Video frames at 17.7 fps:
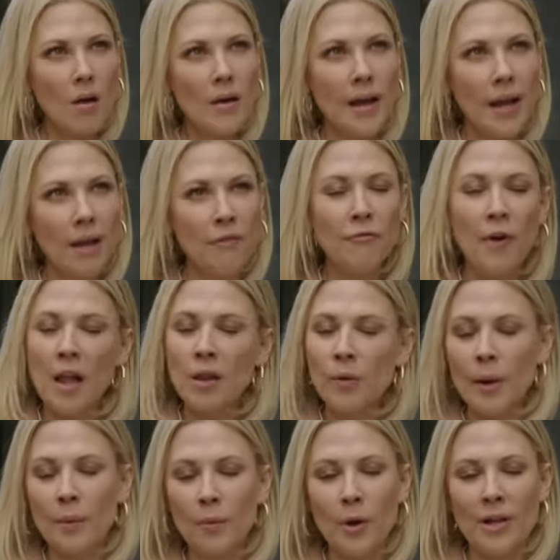Okay,
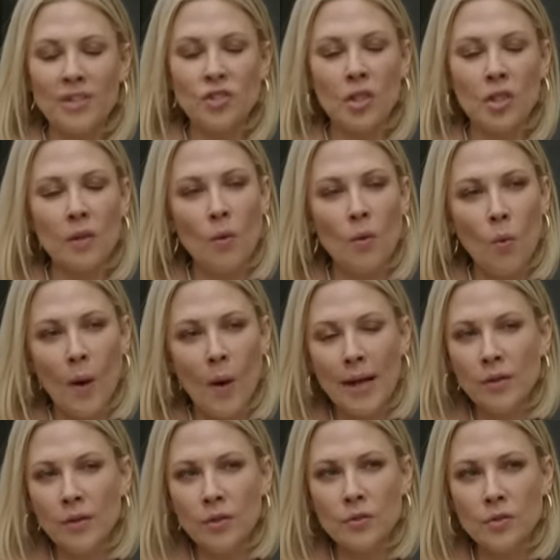follow-up question.
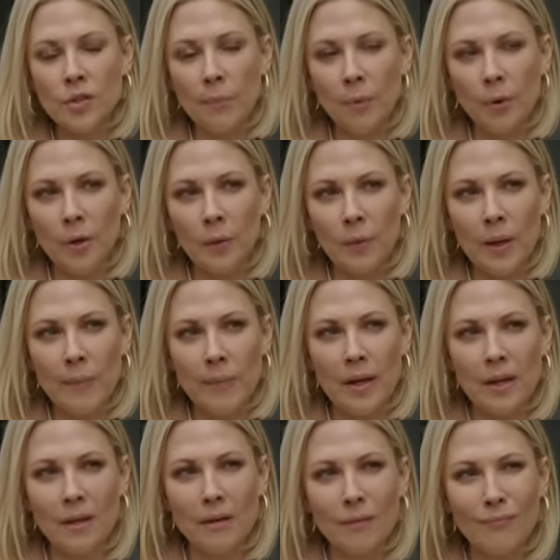Why don't you support
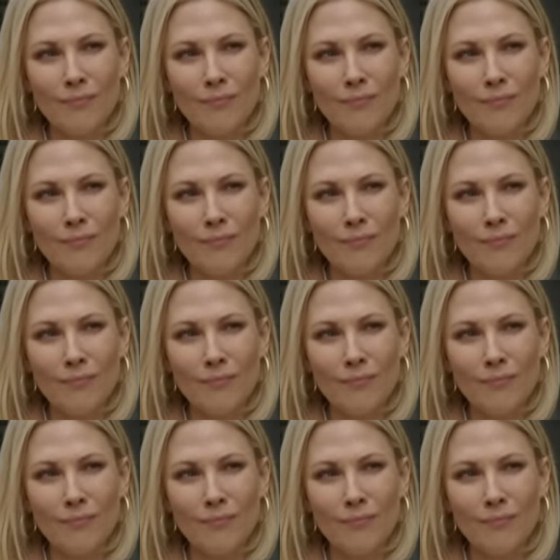women?